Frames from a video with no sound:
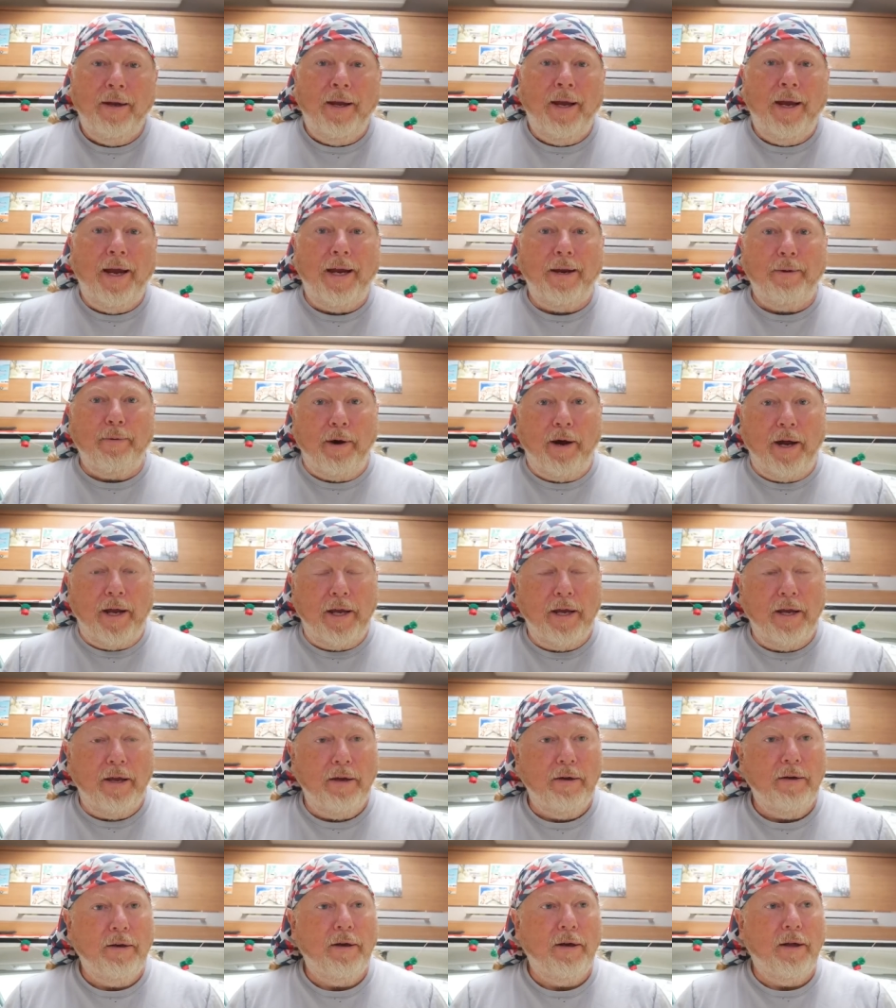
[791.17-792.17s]
Anyway,
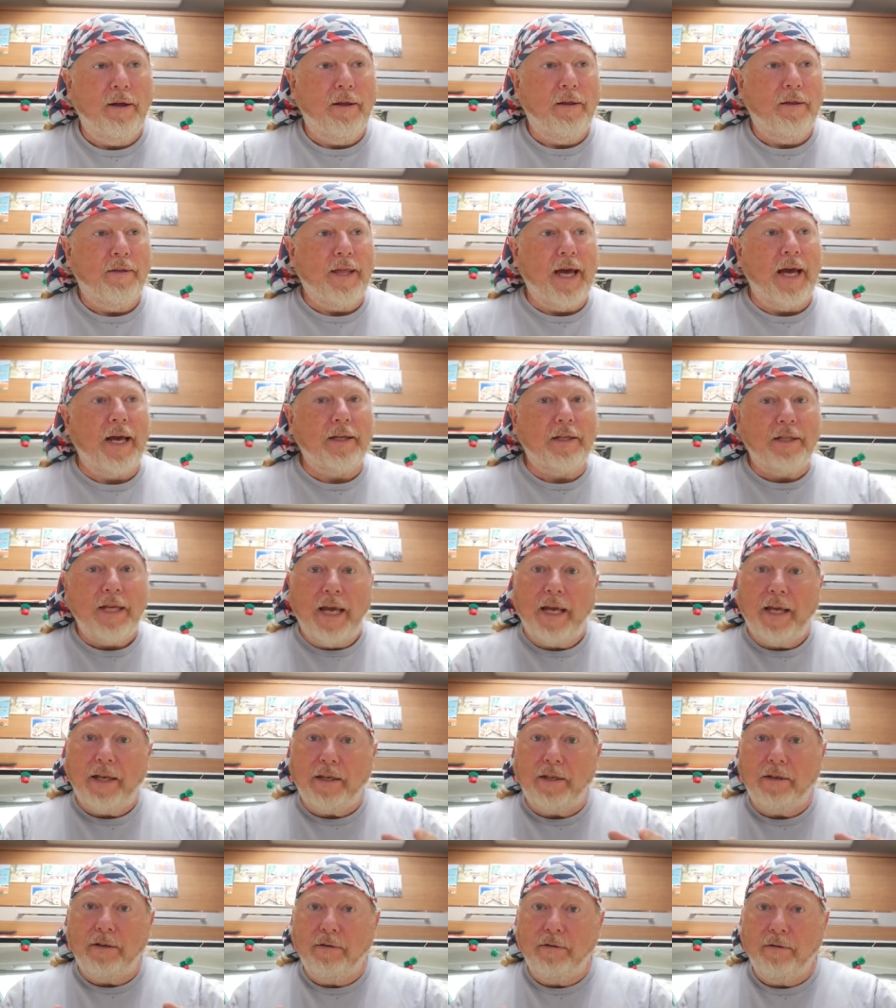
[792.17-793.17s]
that's
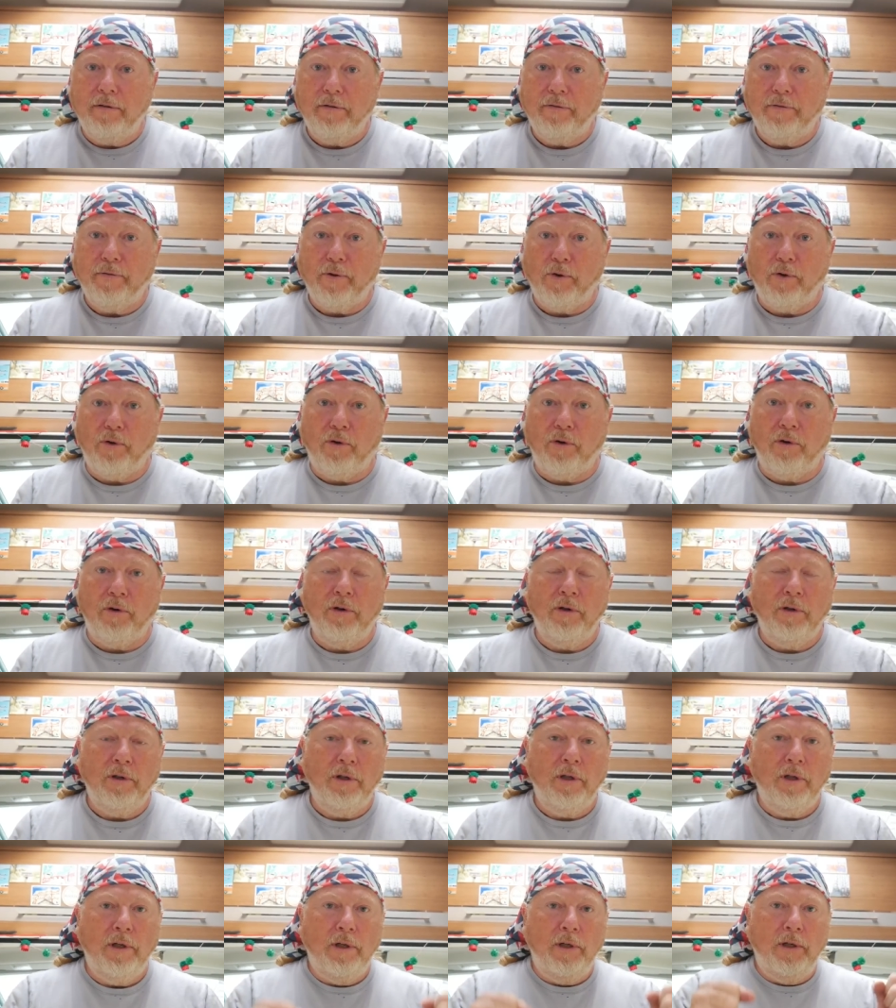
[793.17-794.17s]
it for
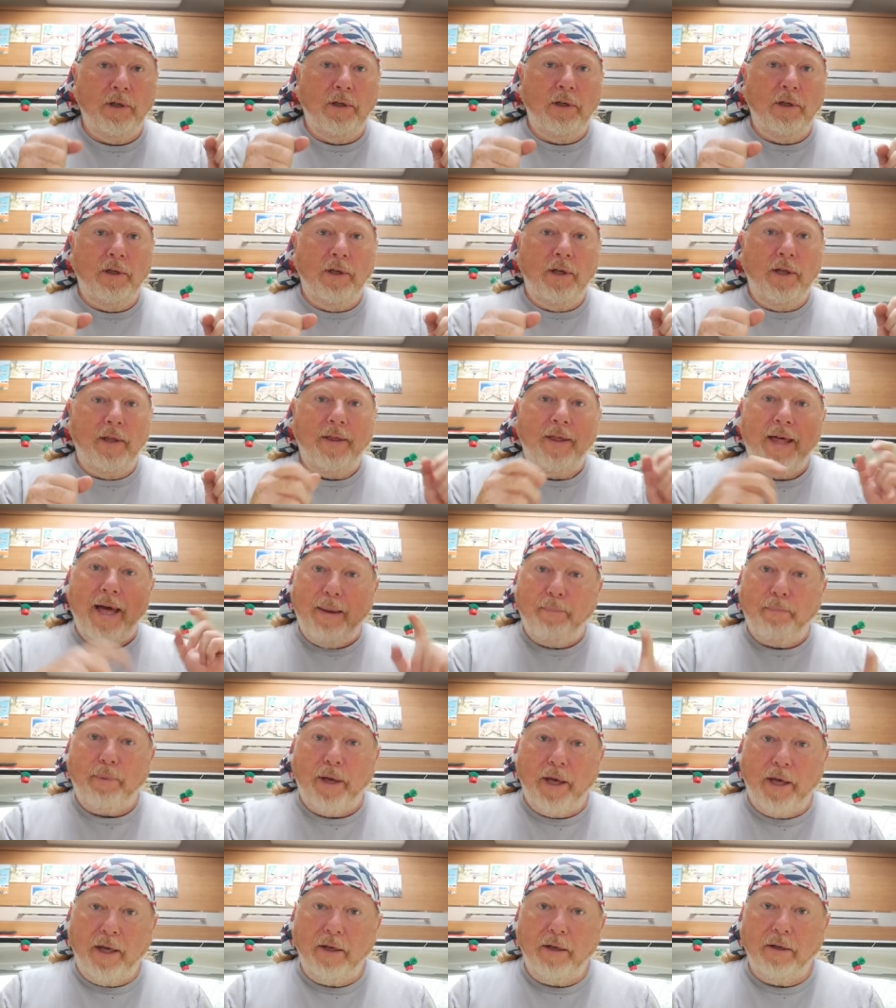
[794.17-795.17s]
that
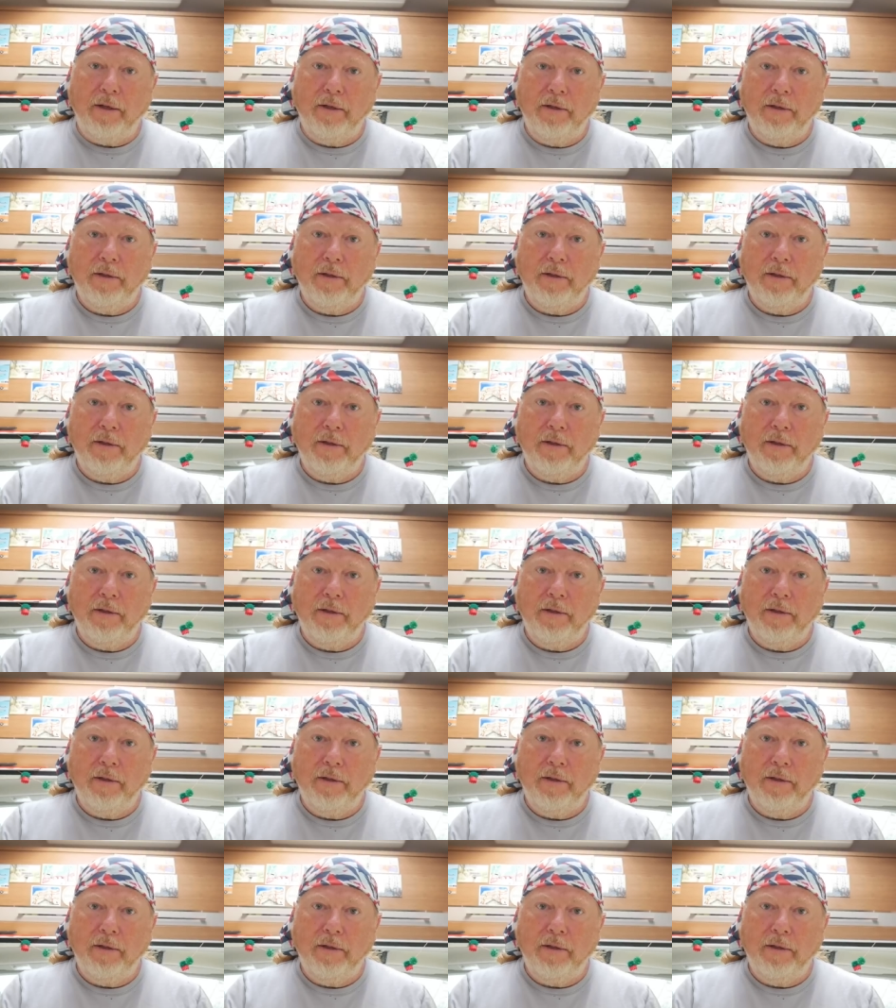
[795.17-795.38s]
bit